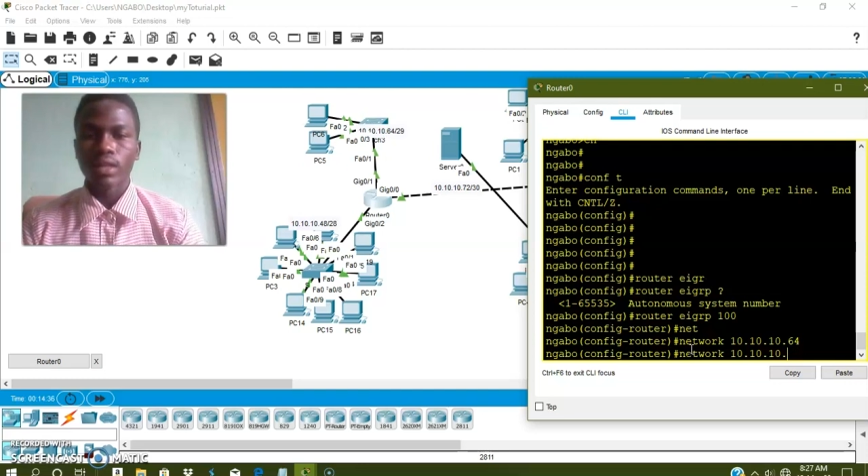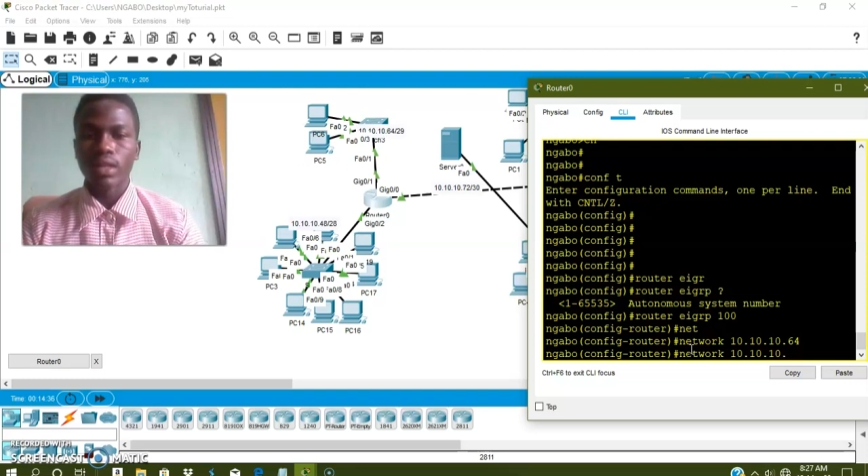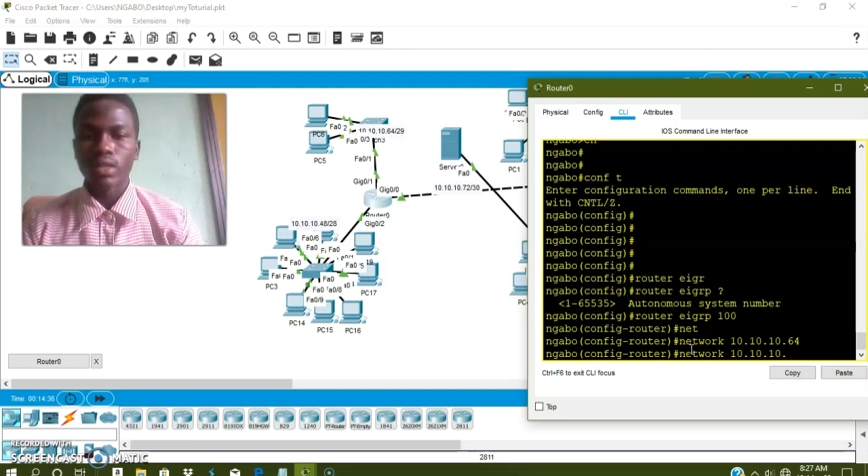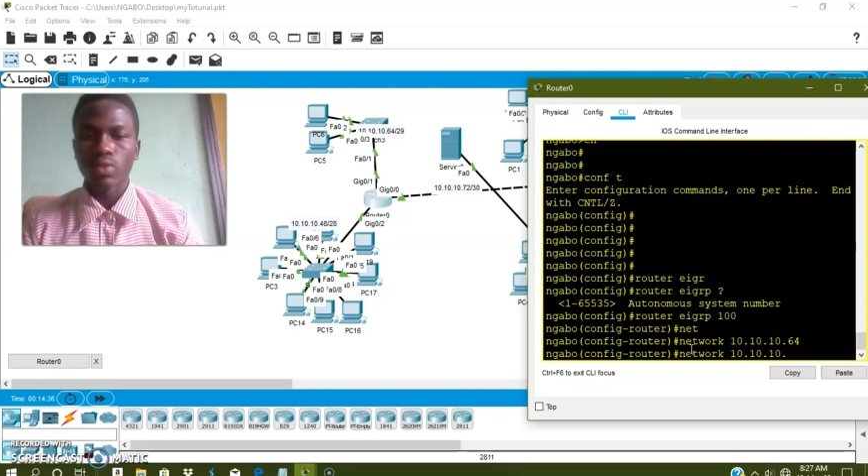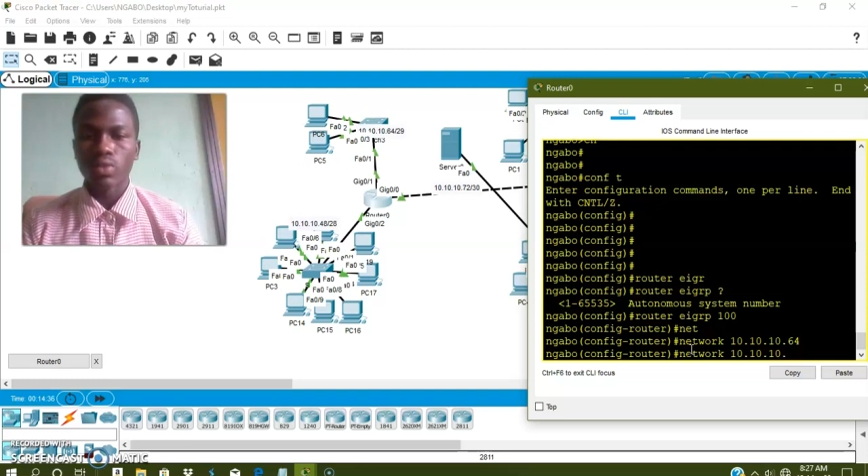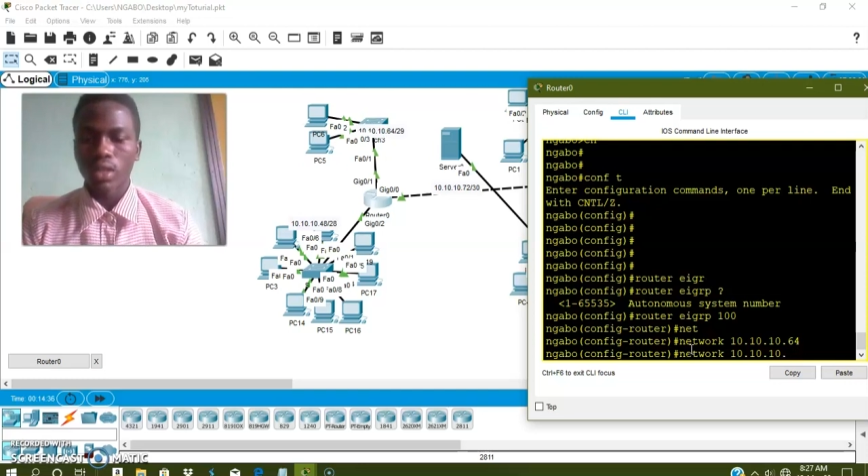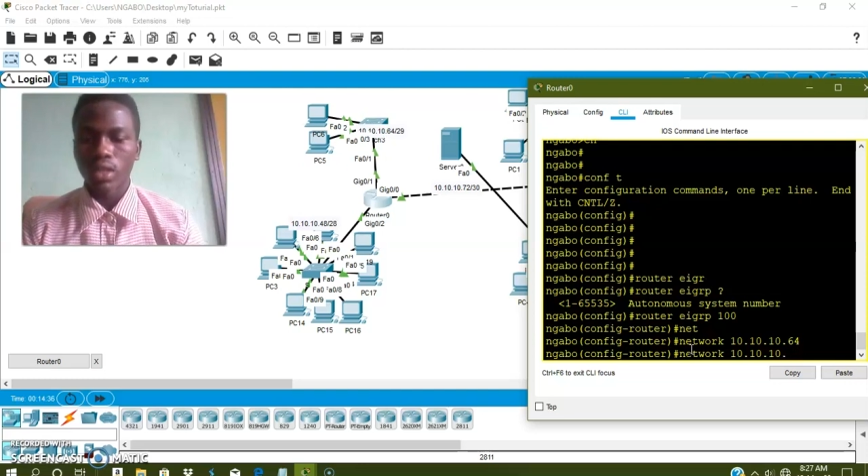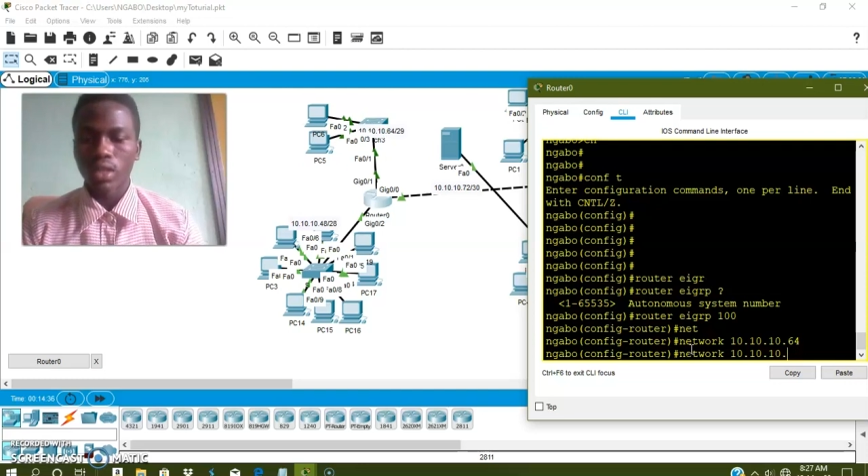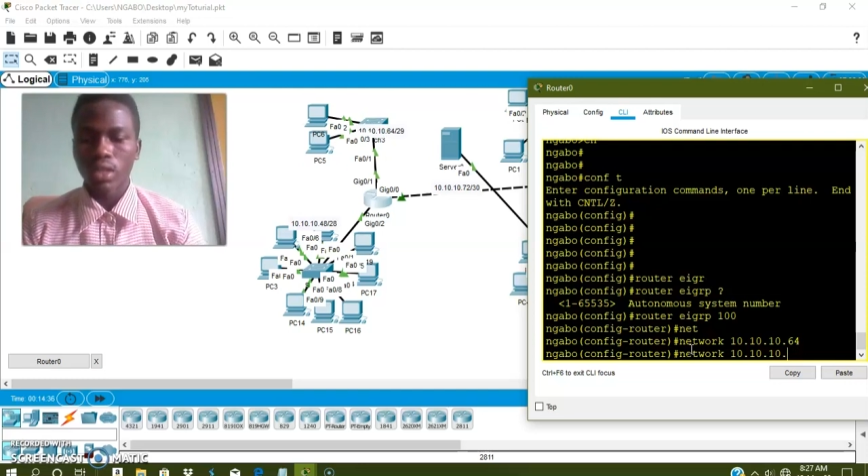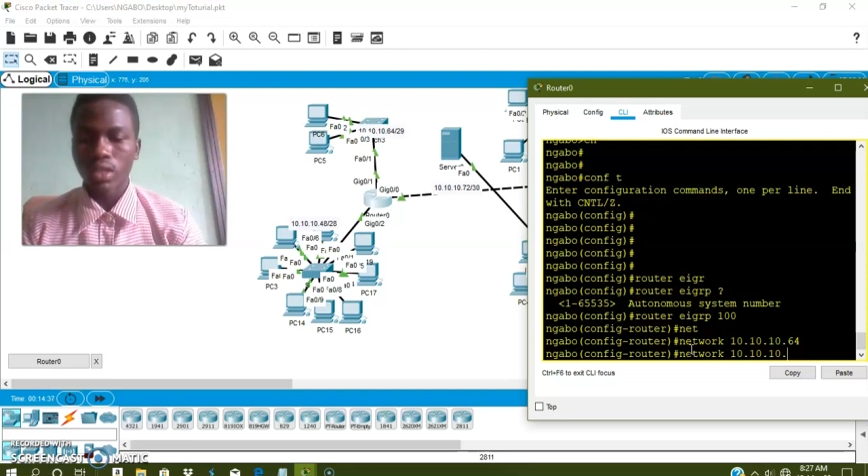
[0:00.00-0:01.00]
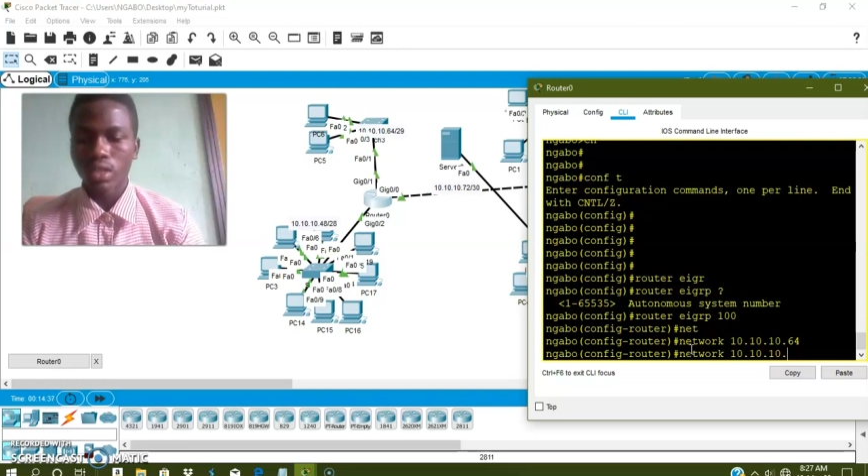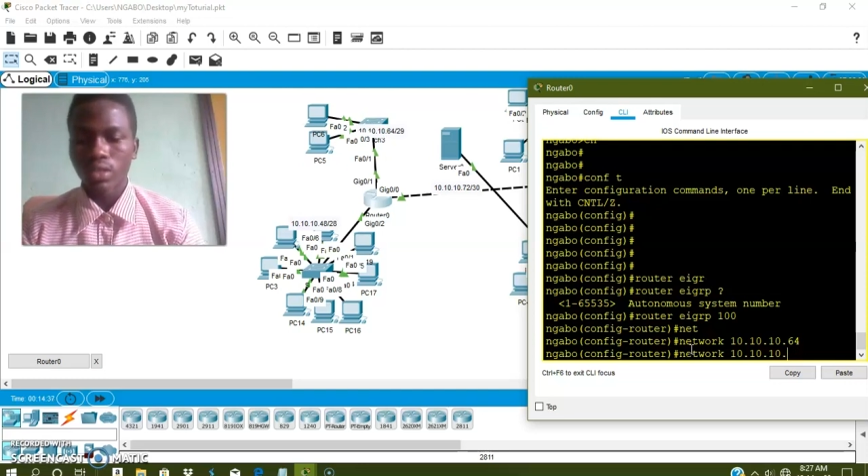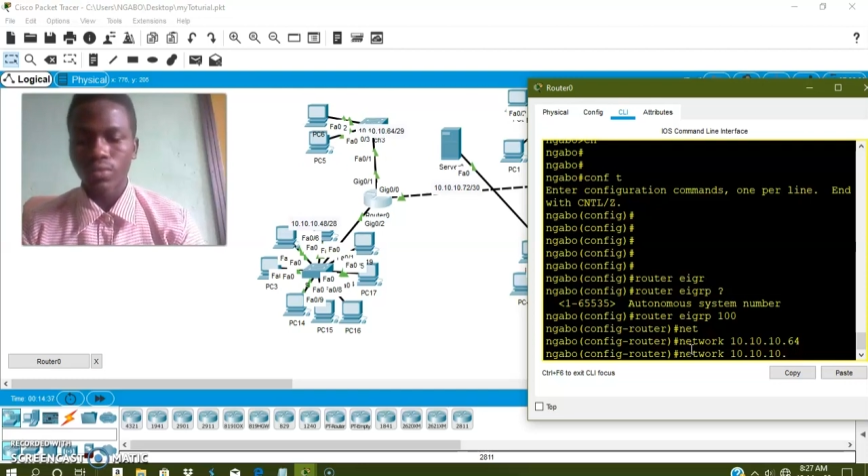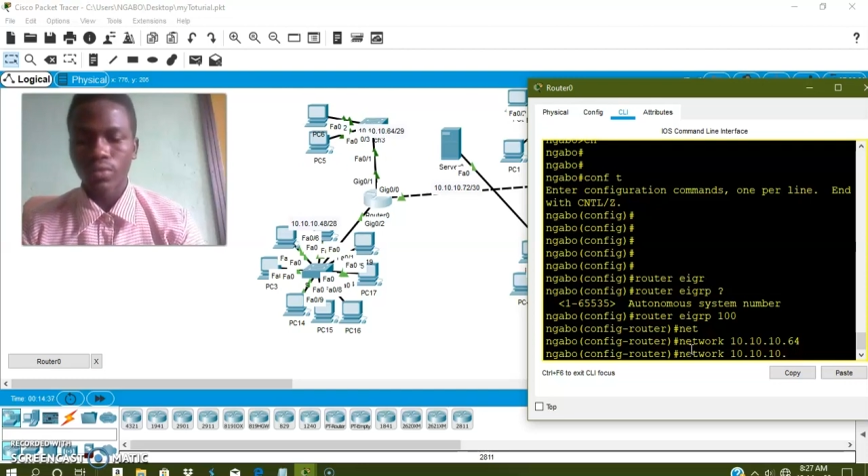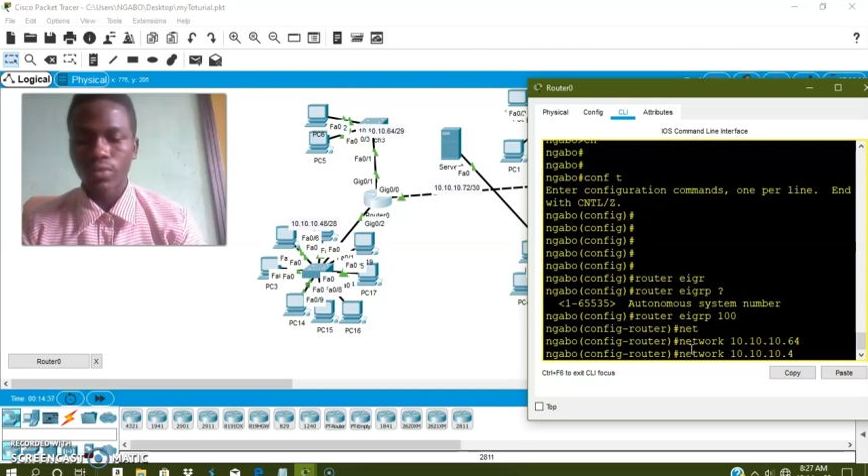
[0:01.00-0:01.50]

is what is